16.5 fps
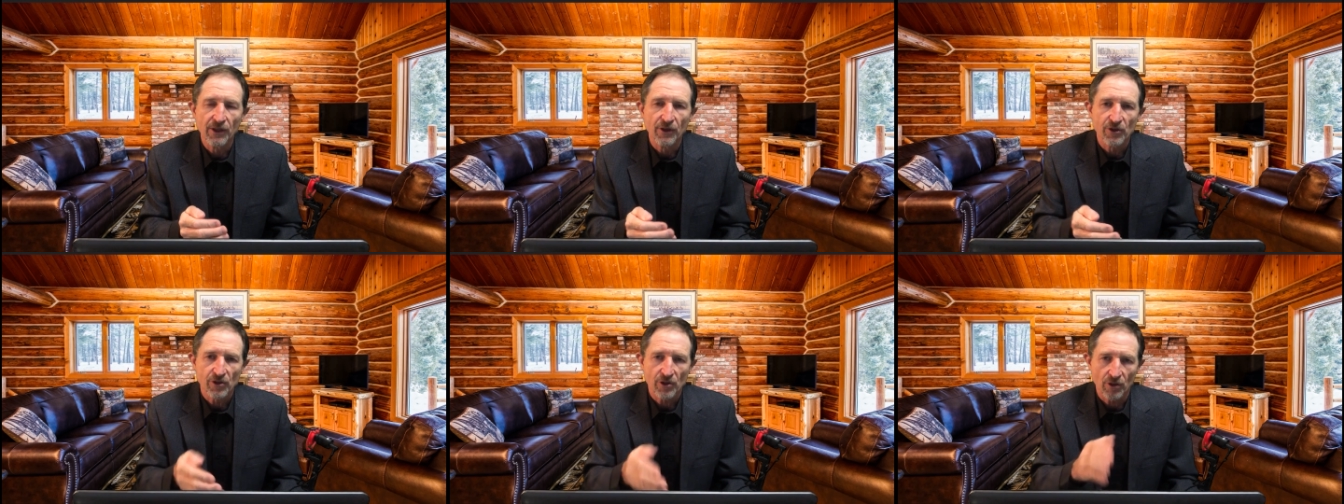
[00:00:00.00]

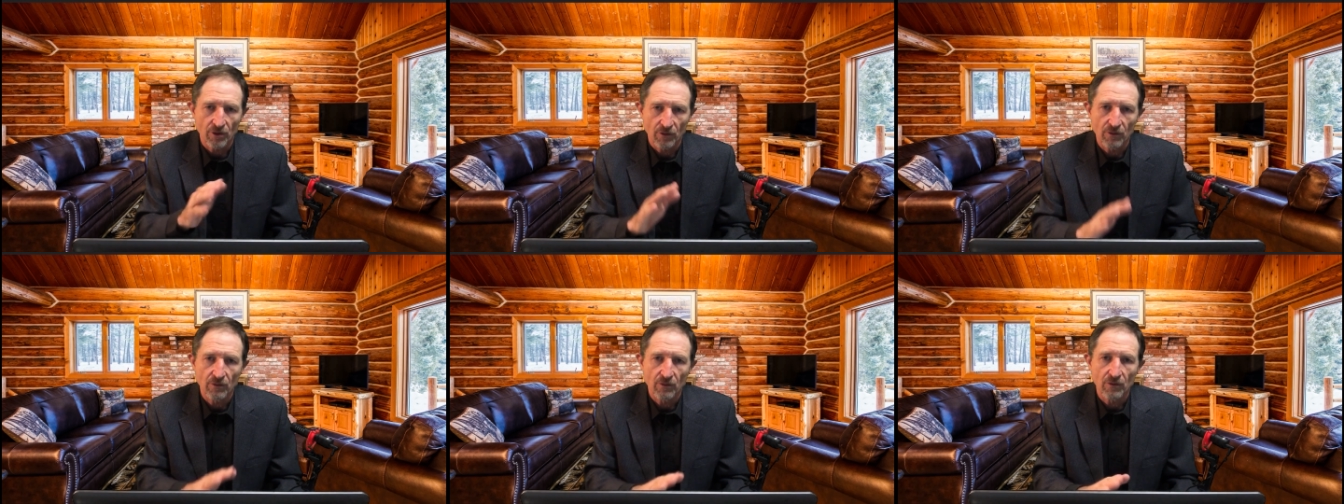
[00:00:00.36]

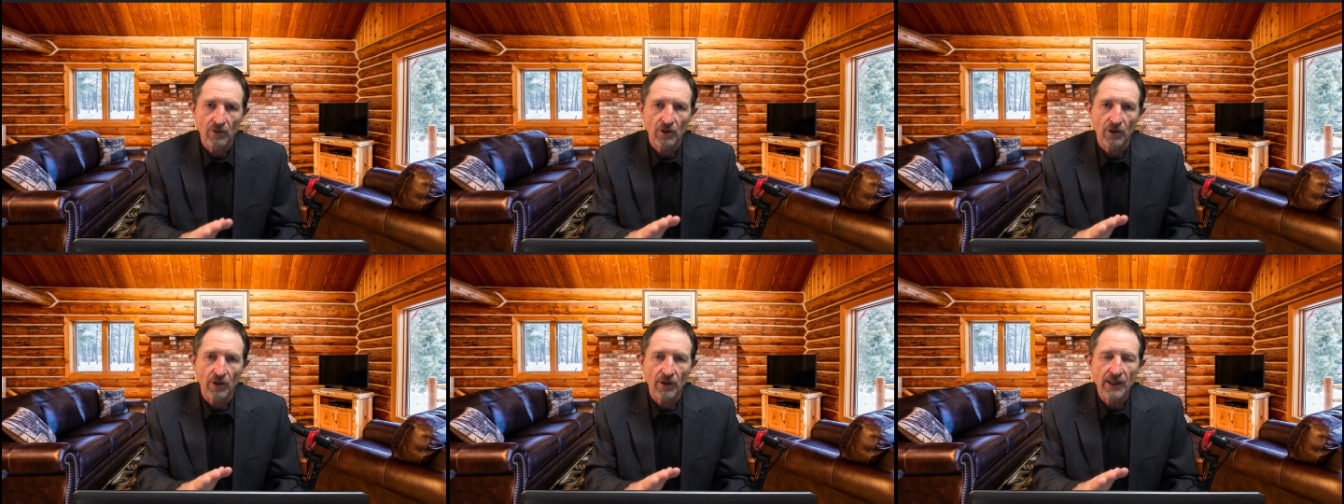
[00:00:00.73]
So,
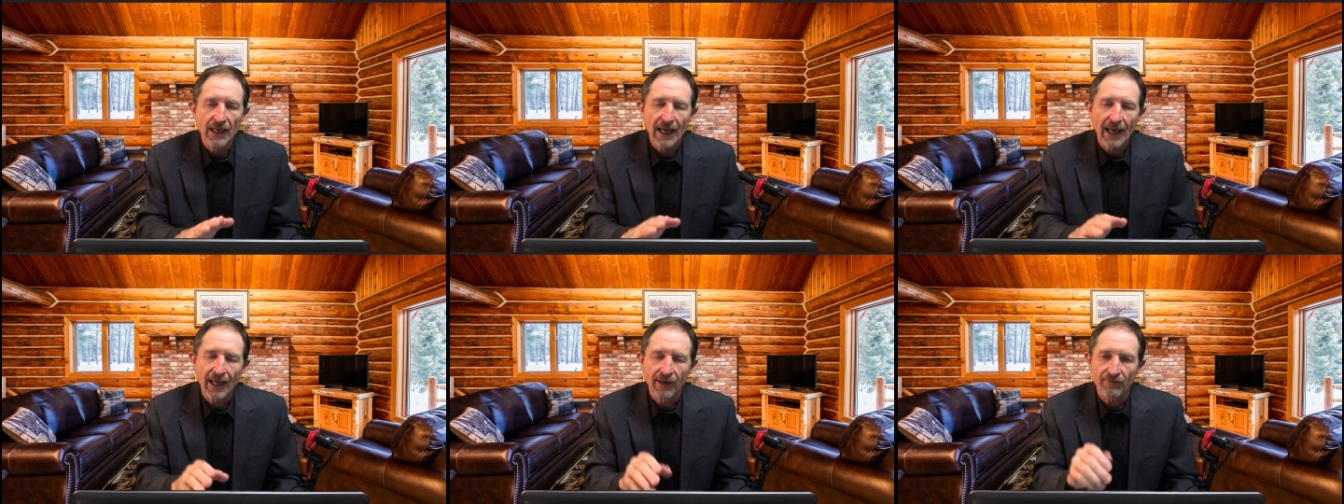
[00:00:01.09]
you know,
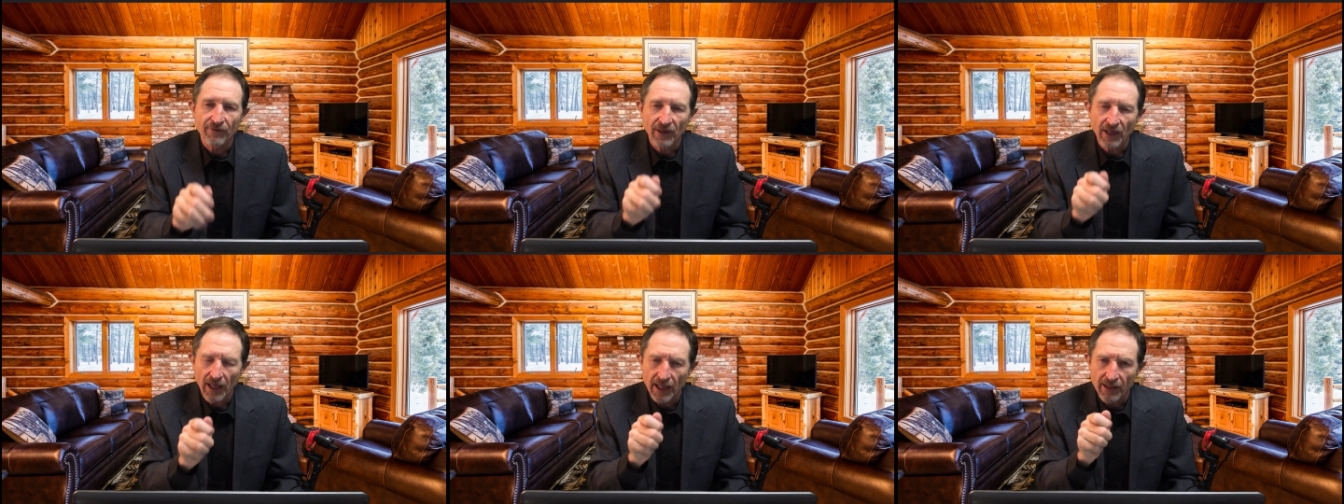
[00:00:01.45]
and if
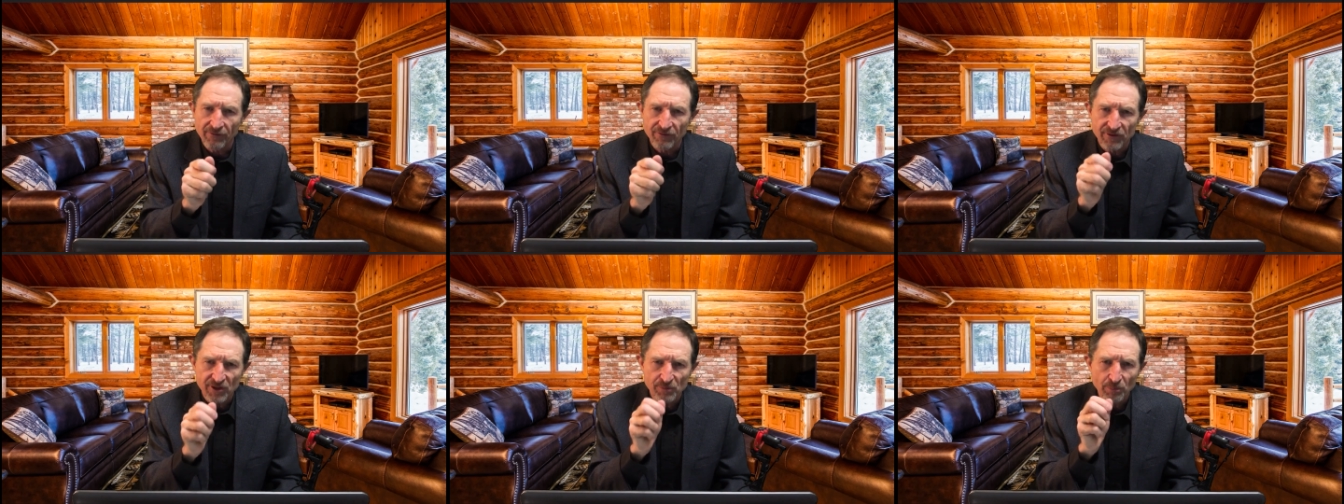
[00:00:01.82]
and
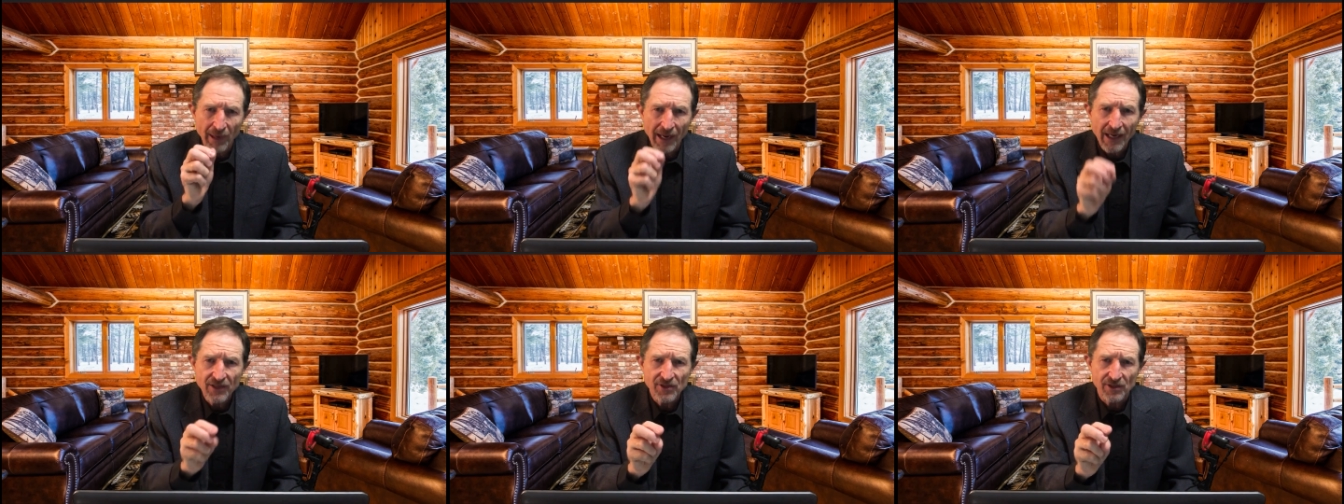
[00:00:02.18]
if
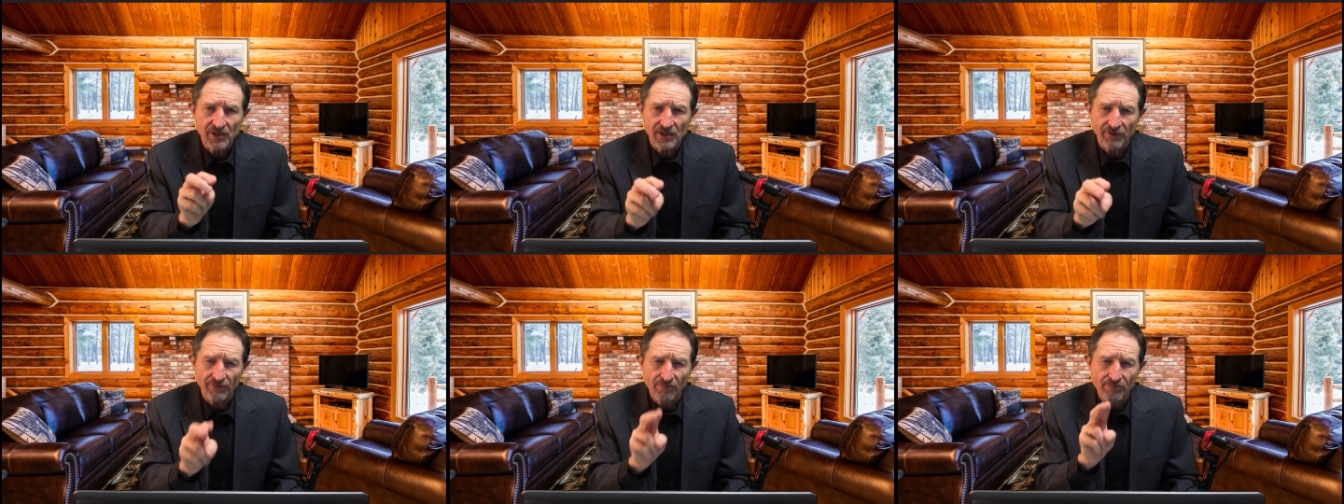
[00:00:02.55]

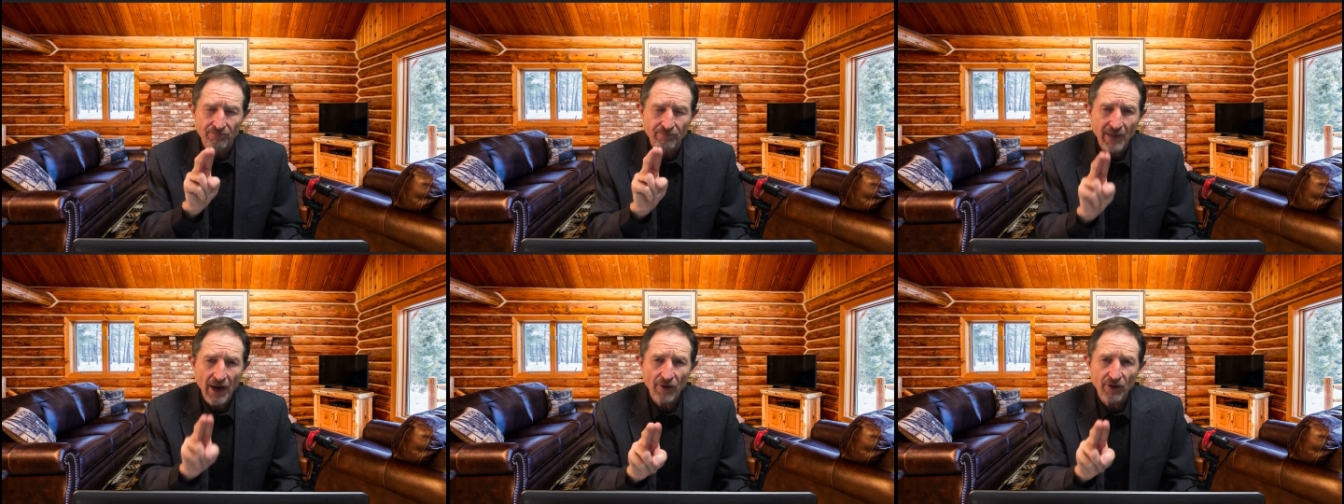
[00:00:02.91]
spouses, if
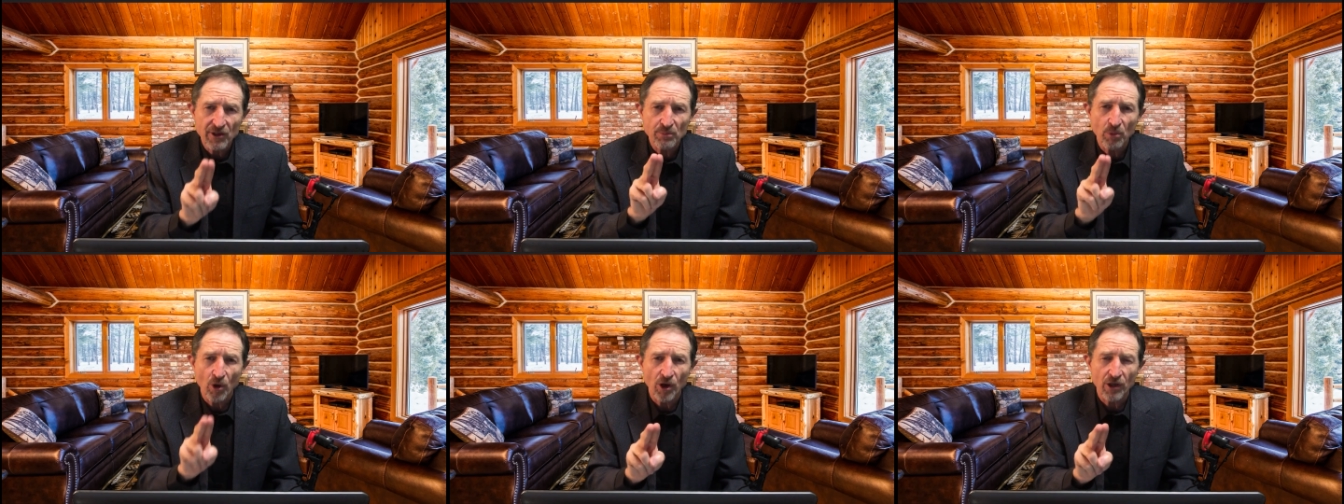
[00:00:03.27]

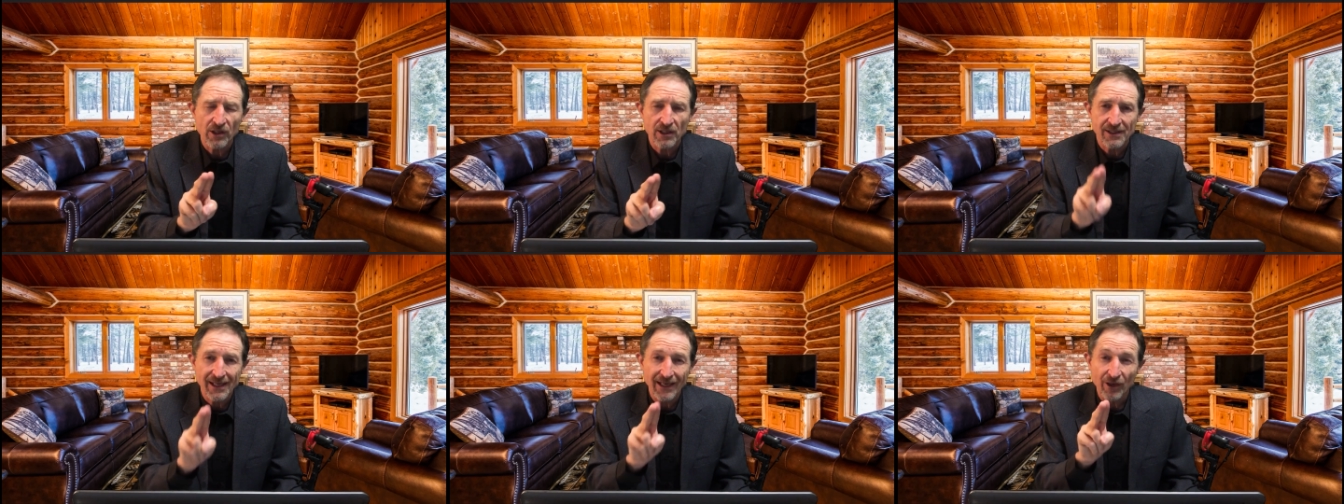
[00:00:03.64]
marriage
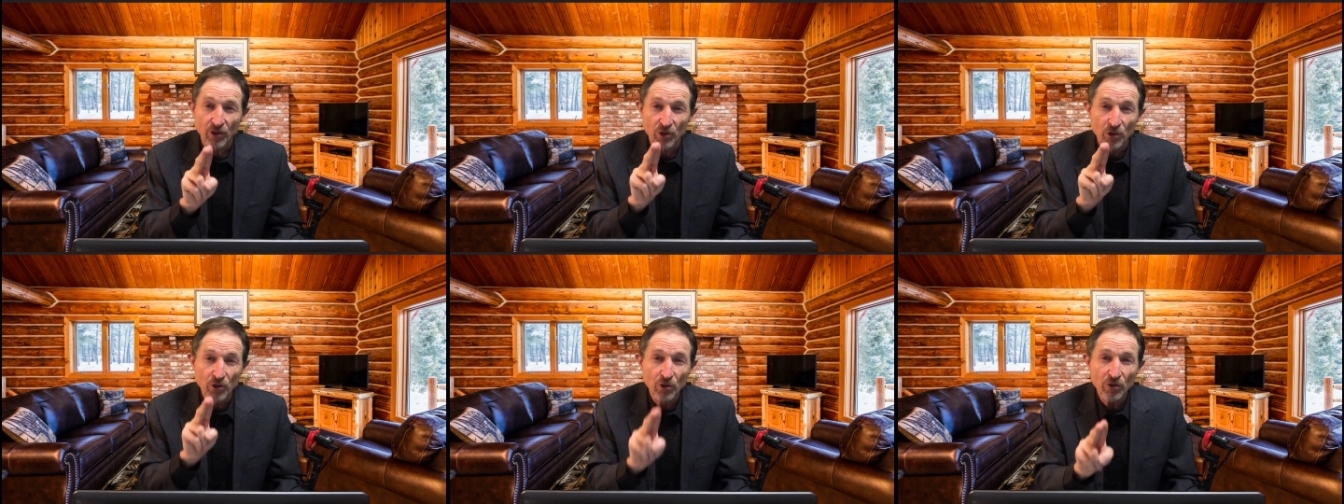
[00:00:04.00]
partners had to
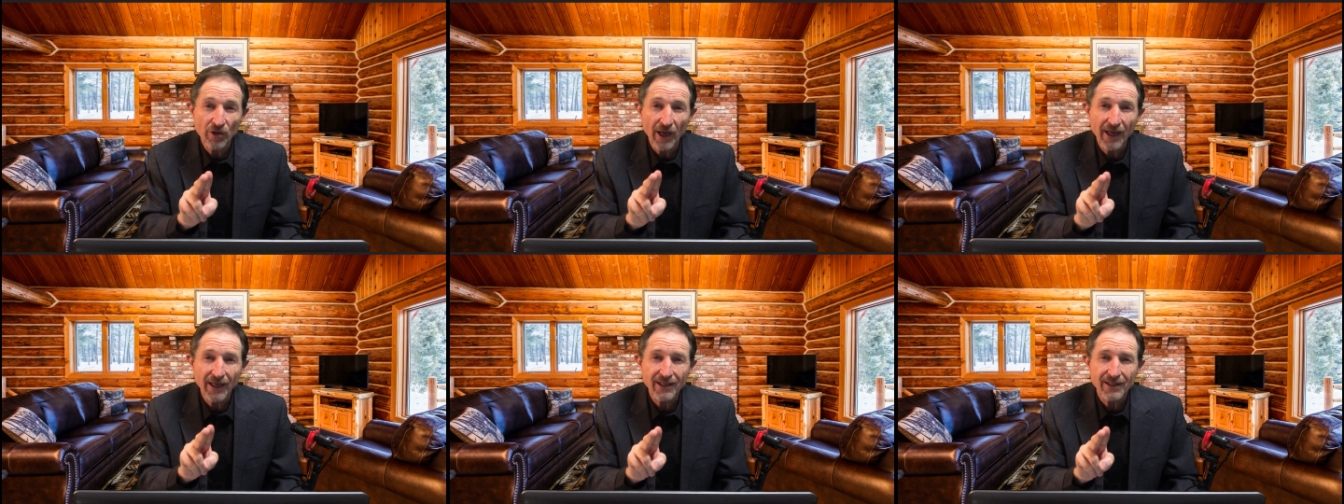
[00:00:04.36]
do
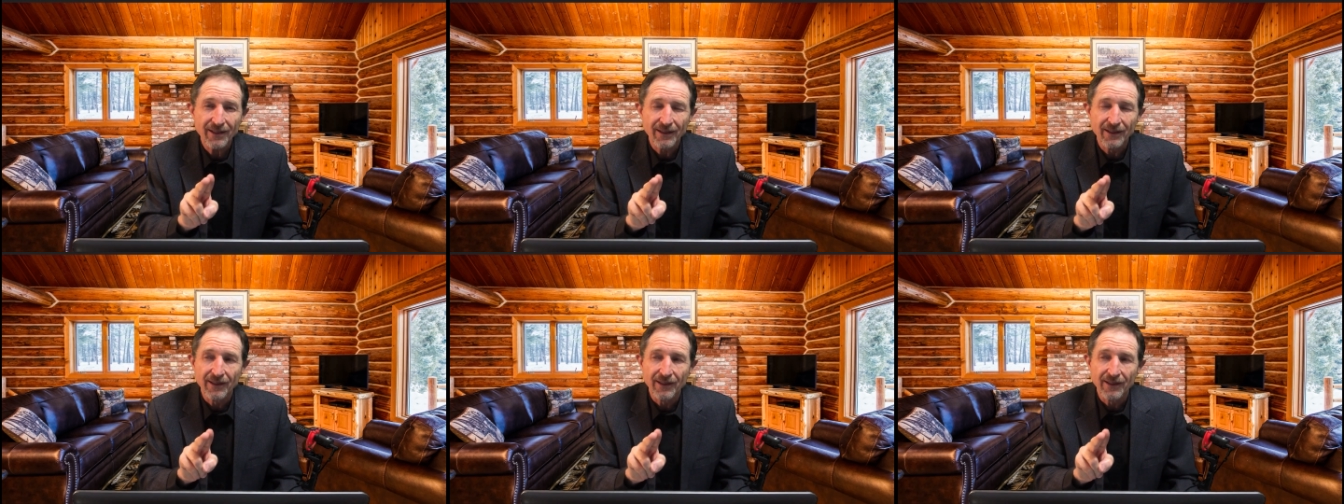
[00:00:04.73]
that,